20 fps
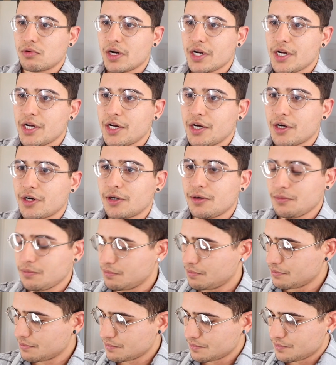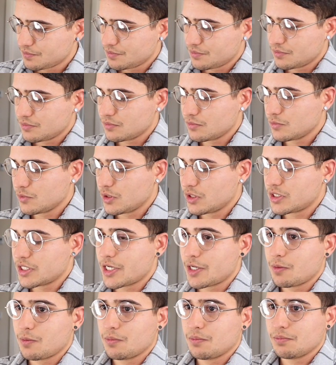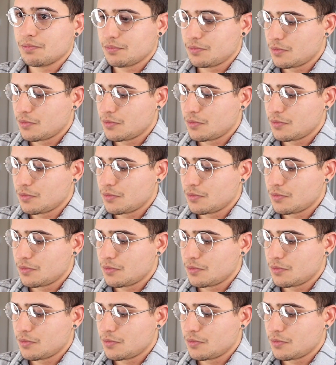right here, you say